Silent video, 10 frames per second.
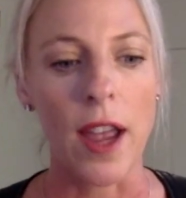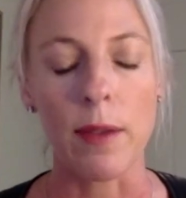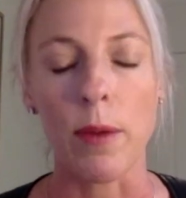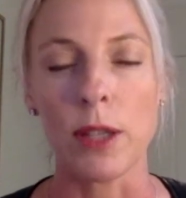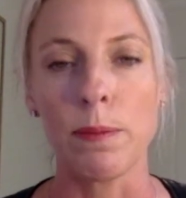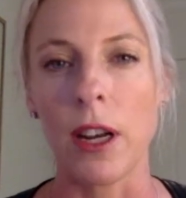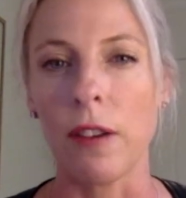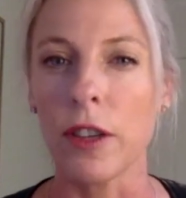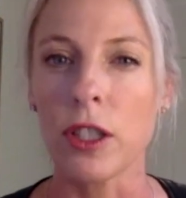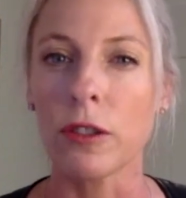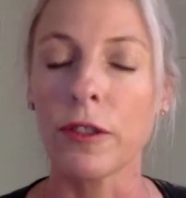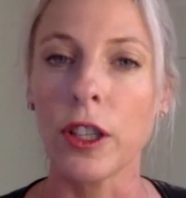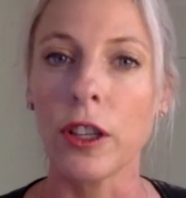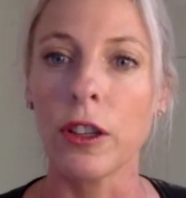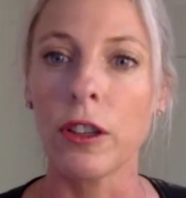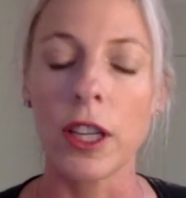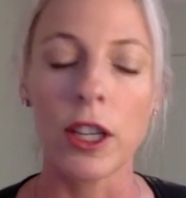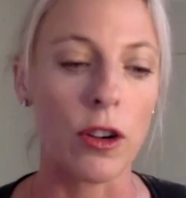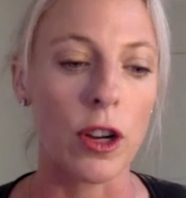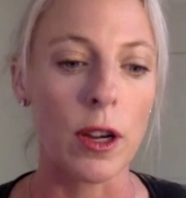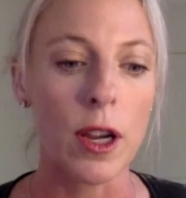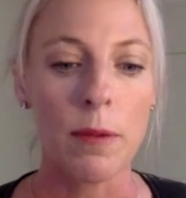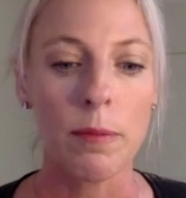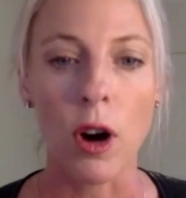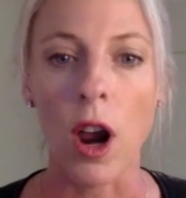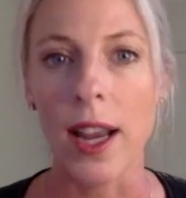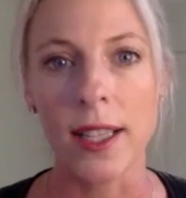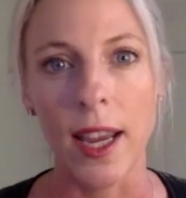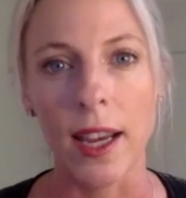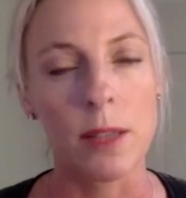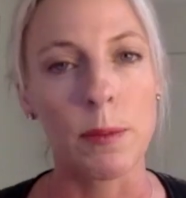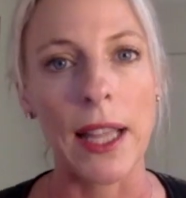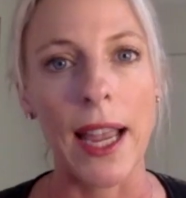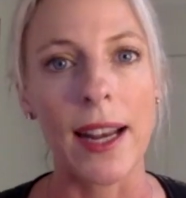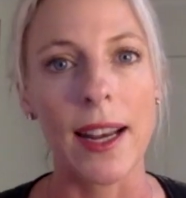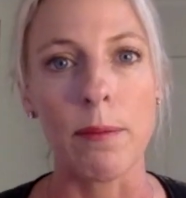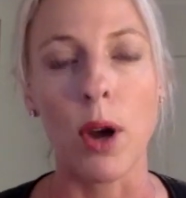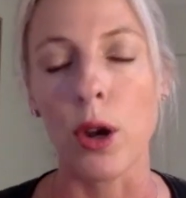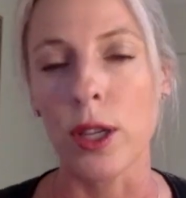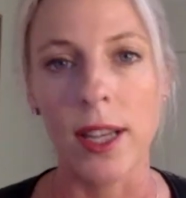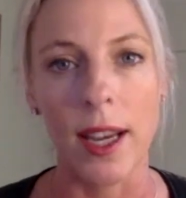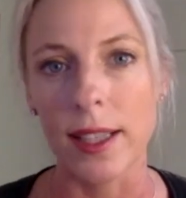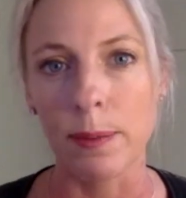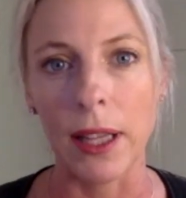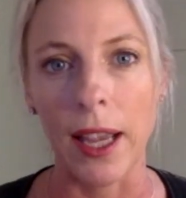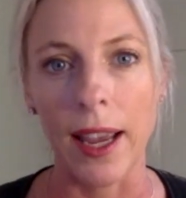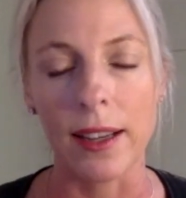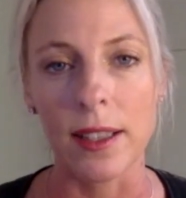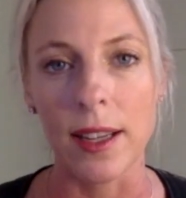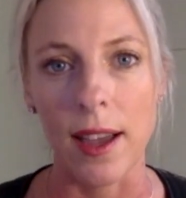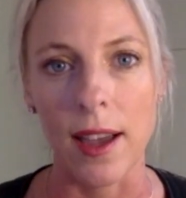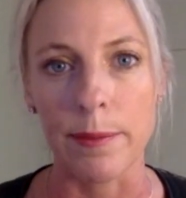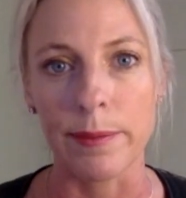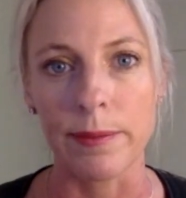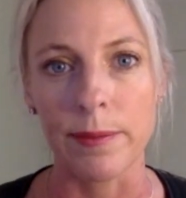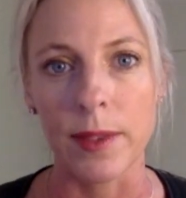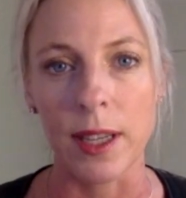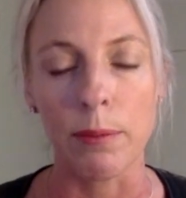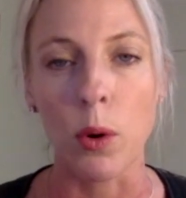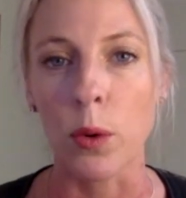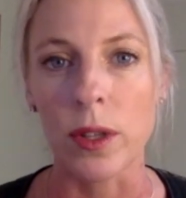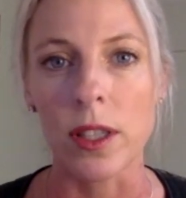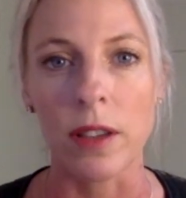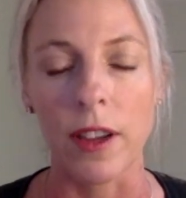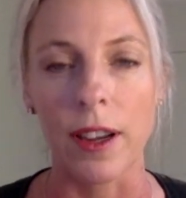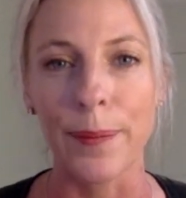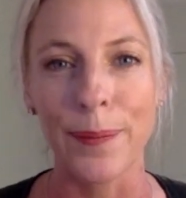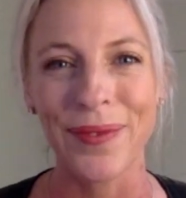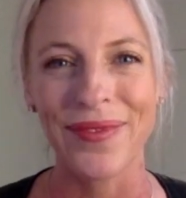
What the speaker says: find the most beneficial for you, you know, prior to explant and post explant, the importance of it?